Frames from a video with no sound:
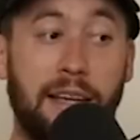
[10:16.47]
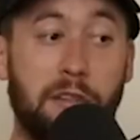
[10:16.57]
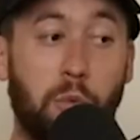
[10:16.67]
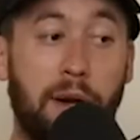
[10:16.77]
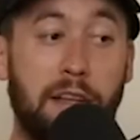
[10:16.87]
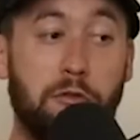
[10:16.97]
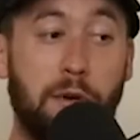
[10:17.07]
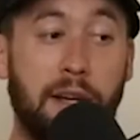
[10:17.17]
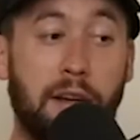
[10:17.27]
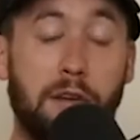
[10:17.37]
his winning
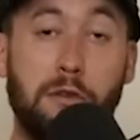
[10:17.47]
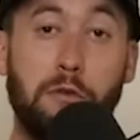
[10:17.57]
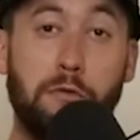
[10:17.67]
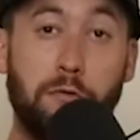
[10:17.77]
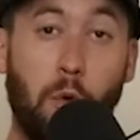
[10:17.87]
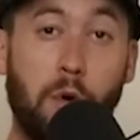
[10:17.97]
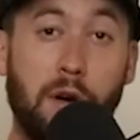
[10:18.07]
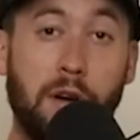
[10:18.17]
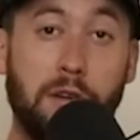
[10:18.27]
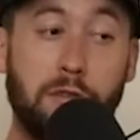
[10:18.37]
streak to
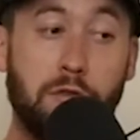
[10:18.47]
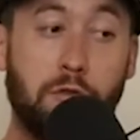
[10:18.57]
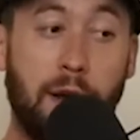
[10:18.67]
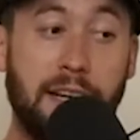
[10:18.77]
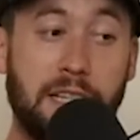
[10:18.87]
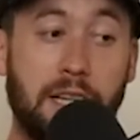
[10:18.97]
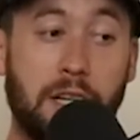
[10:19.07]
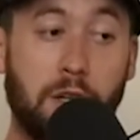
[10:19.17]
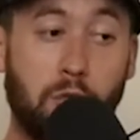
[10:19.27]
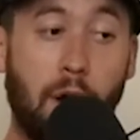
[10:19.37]
4 straight
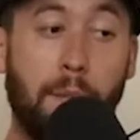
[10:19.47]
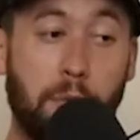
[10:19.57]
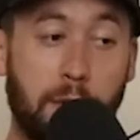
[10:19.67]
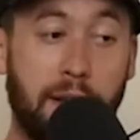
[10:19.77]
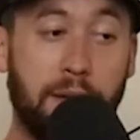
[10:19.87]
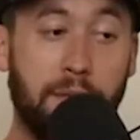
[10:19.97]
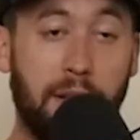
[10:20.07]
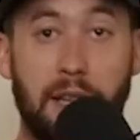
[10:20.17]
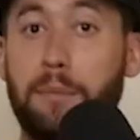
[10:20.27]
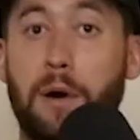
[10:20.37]
Grand Prix
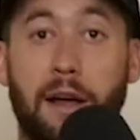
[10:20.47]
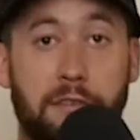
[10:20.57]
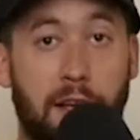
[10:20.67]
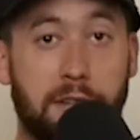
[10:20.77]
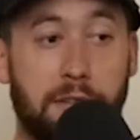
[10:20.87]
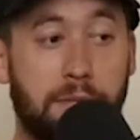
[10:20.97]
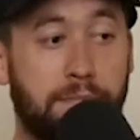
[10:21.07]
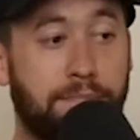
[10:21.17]
in the process?